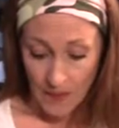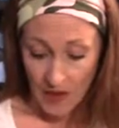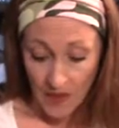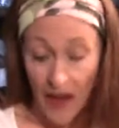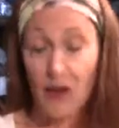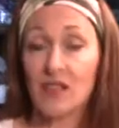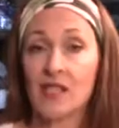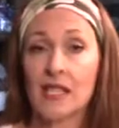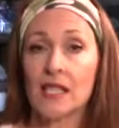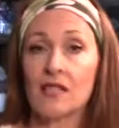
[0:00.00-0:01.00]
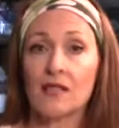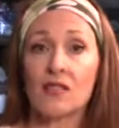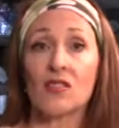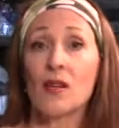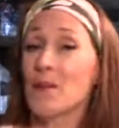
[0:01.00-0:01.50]

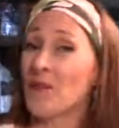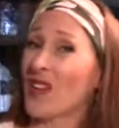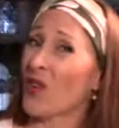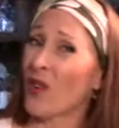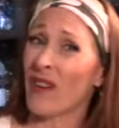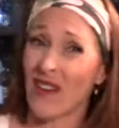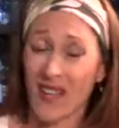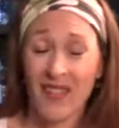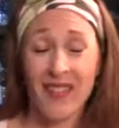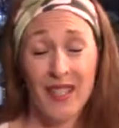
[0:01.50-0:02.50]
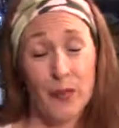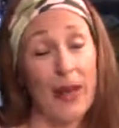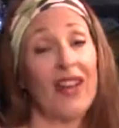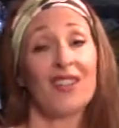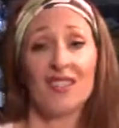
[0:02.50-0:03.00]
viruses, you know, and even
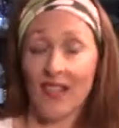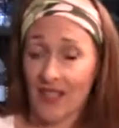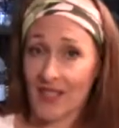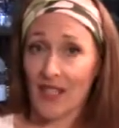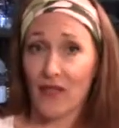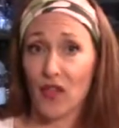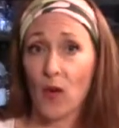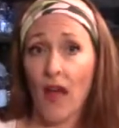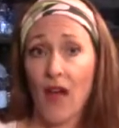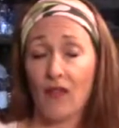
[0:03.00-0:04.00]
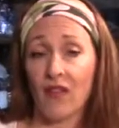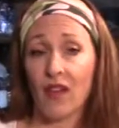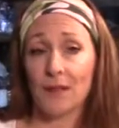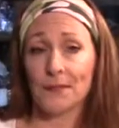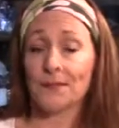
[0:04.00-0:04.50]
parasites if you have
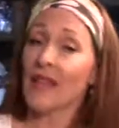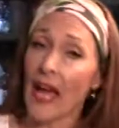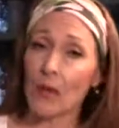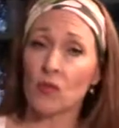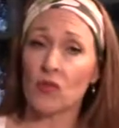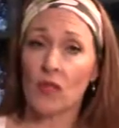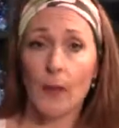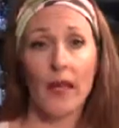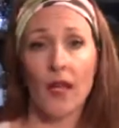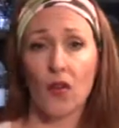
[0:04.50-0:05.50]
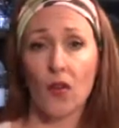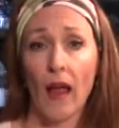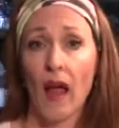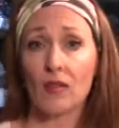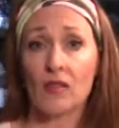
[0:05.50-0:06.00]
animals coming in your
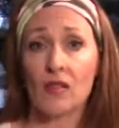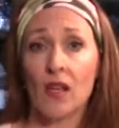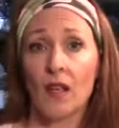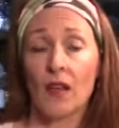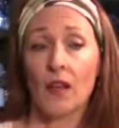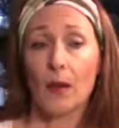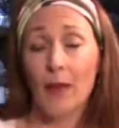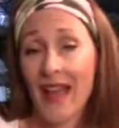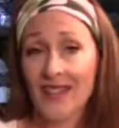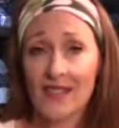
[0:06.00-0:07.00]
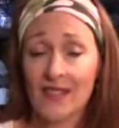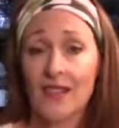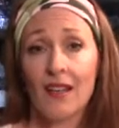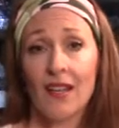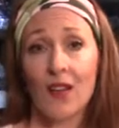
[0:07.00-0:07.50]
house, pets,
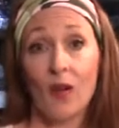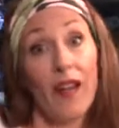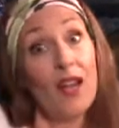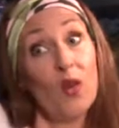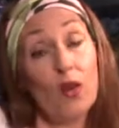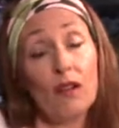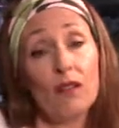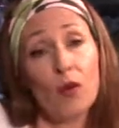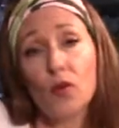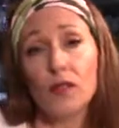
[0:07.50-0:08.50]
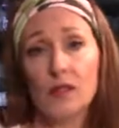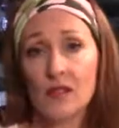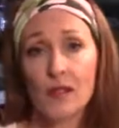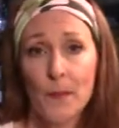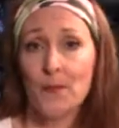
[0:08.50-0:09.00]
you know, and or
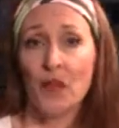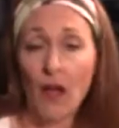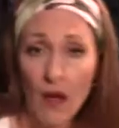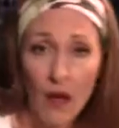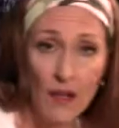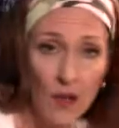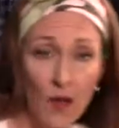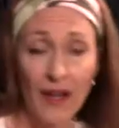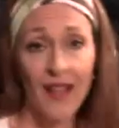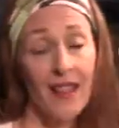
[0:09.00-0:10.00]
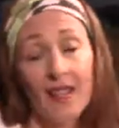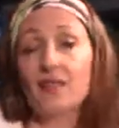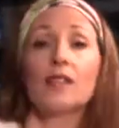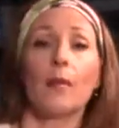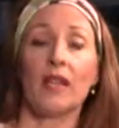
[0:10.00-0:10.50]
rodents, you know, or anything
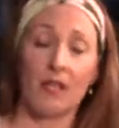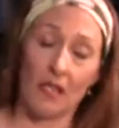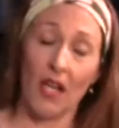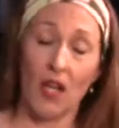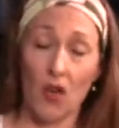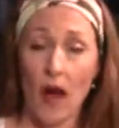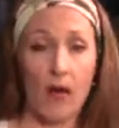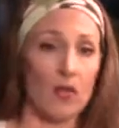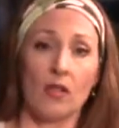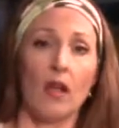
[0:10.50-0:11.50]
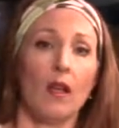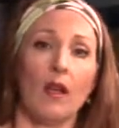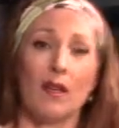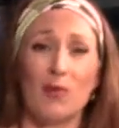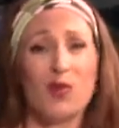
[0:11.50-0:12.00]
else that might sneak in your house.
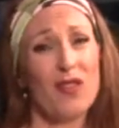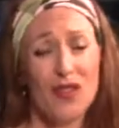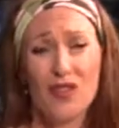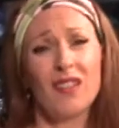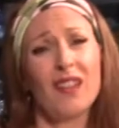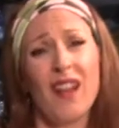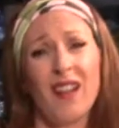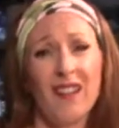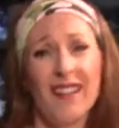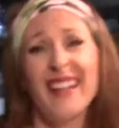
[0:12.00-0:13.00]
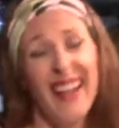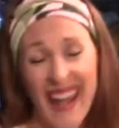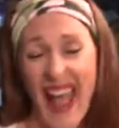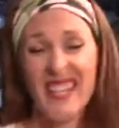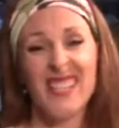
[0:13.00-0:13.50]
So there's a lot of
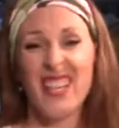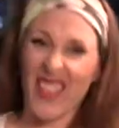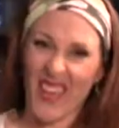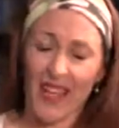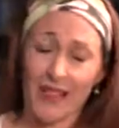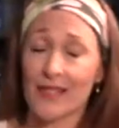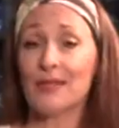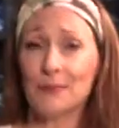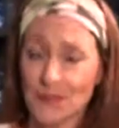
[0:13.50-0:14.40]
nasty things